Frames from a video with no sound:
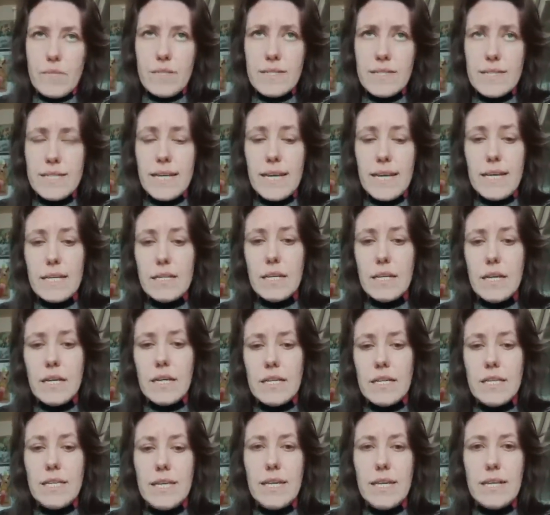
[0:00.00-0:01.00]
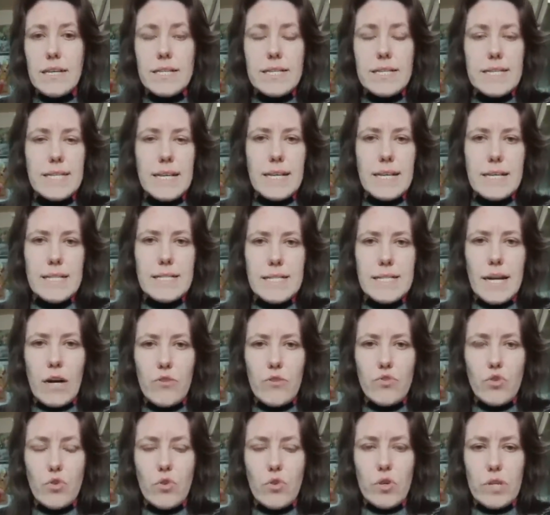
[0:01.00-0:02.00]
saying, here is how
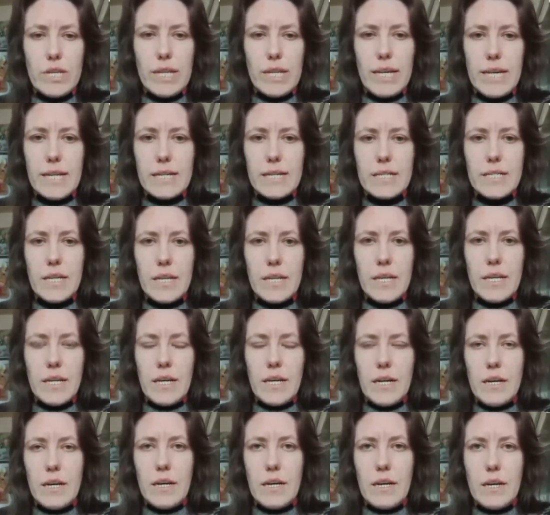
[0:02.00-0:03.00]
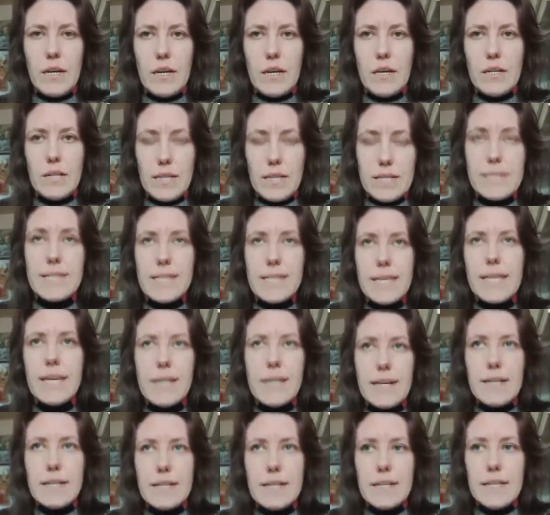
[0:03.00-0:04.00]
you connect.
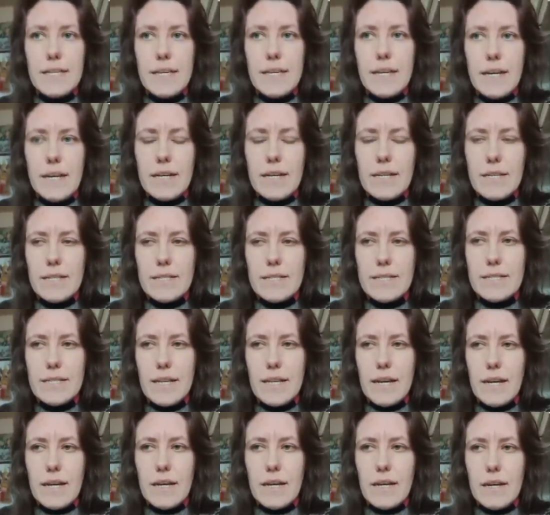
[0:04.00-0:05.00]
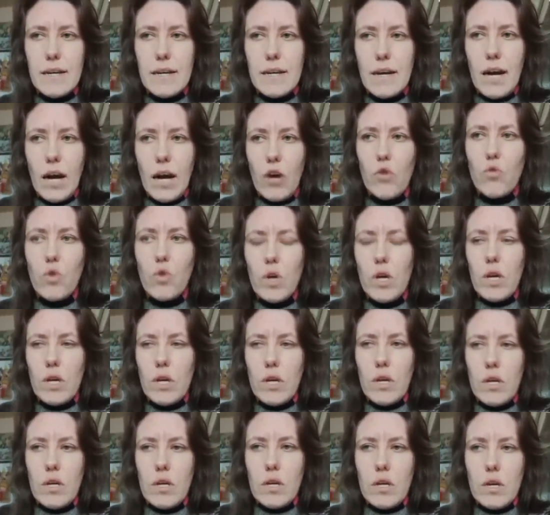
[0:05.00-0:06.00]
Here is how
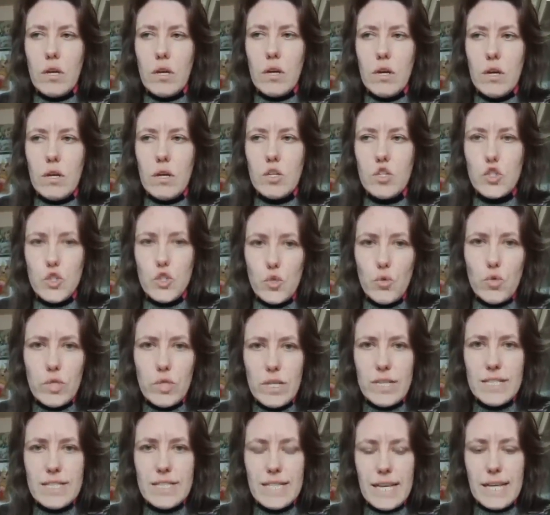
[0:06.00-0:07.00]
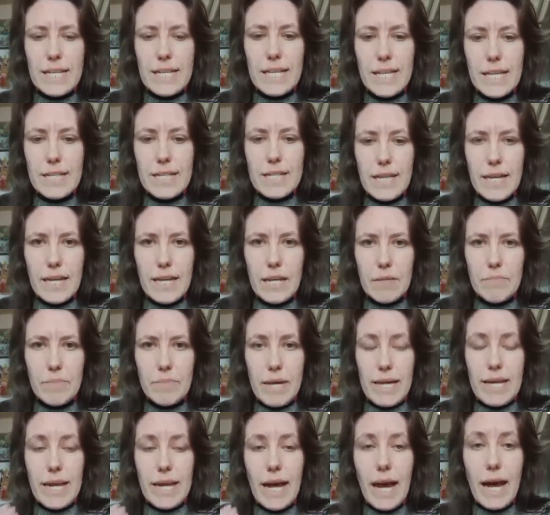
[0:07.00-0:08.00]
students can get help.
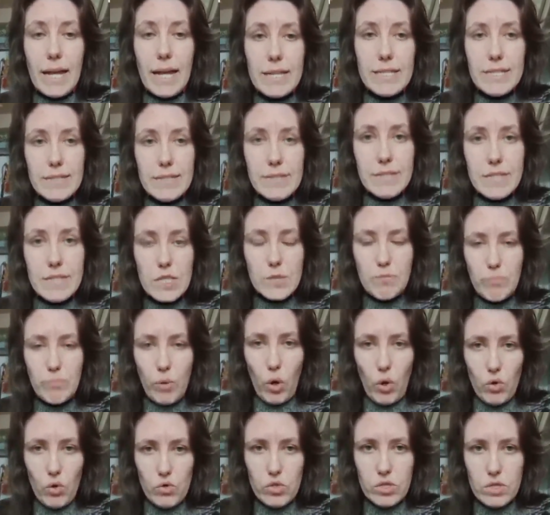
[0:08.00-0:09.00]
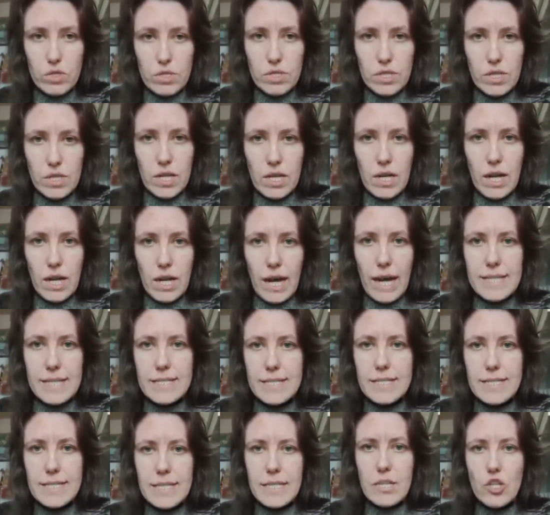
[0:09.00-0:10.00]
And under these posts, I
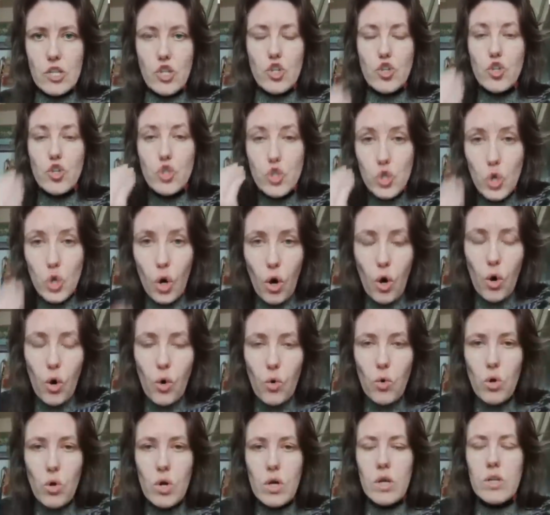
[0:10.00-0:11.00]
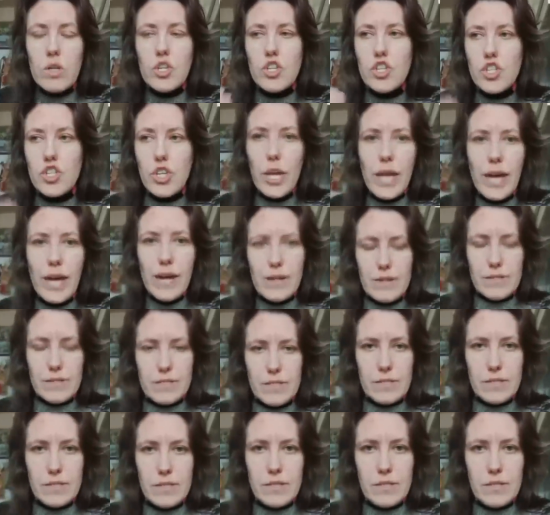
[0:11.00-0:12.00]
see no
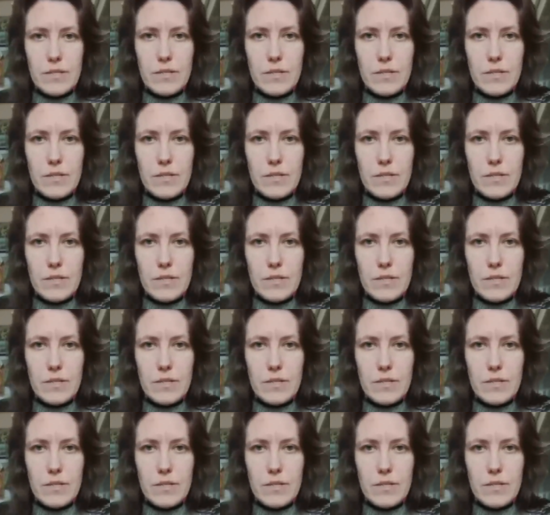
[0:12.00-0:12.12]
shares.